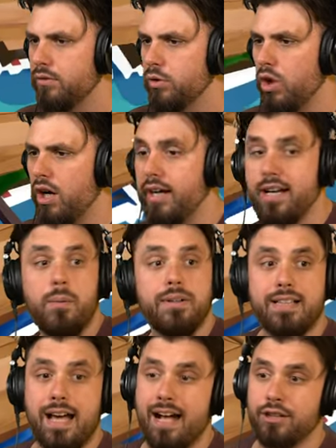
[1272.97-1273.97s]
No, okay, that
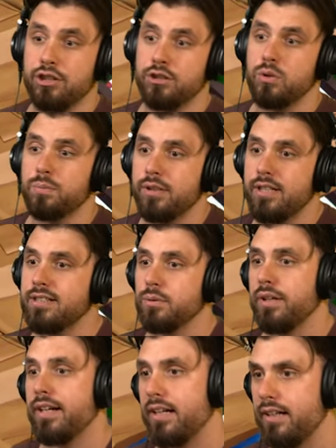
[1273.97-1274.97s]
was actually super easy.
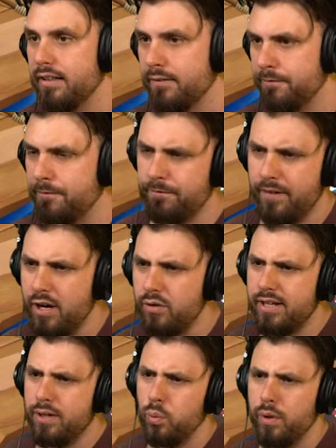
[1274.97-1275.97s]
We got a
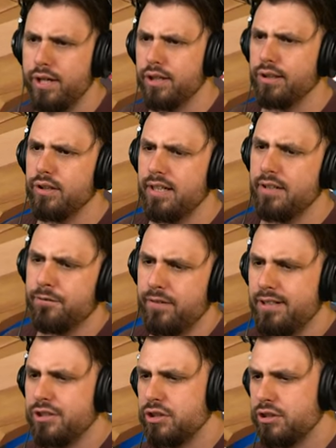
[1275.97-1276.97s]
very weird looking
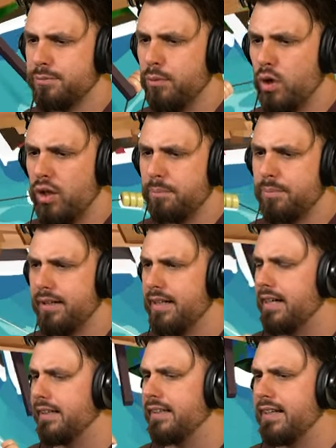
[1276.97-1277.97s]
fish. Small
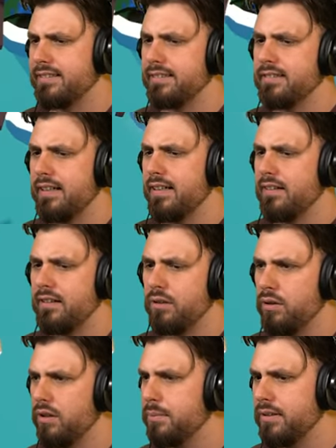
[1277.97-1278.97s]
bug-eye. That doesn't look healthy at
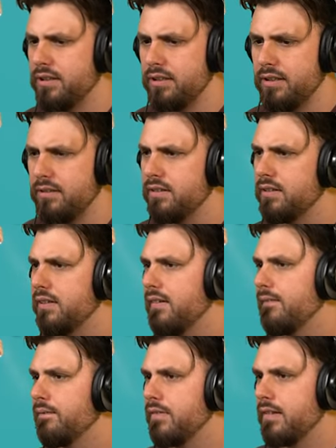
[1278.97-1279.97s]
all, but you know.
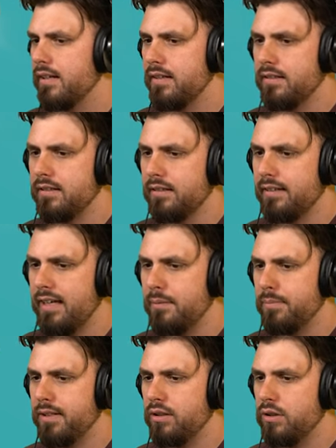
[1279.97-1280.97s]
Uh,
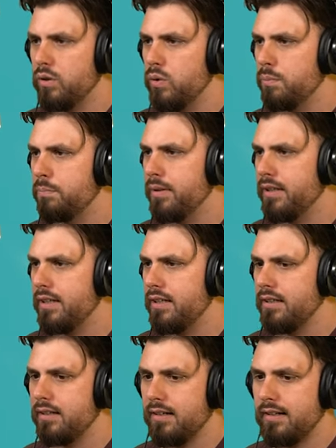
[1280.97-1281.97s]
can't be too
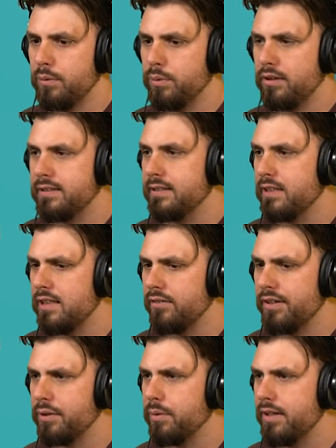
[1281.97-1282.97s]
picky. I will starve
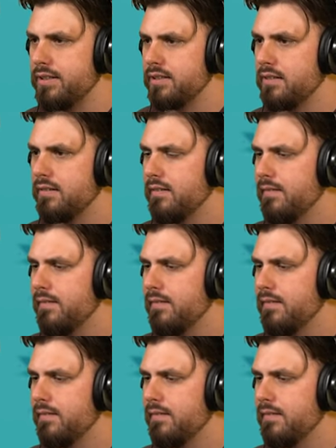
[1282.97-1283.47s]
otherwise.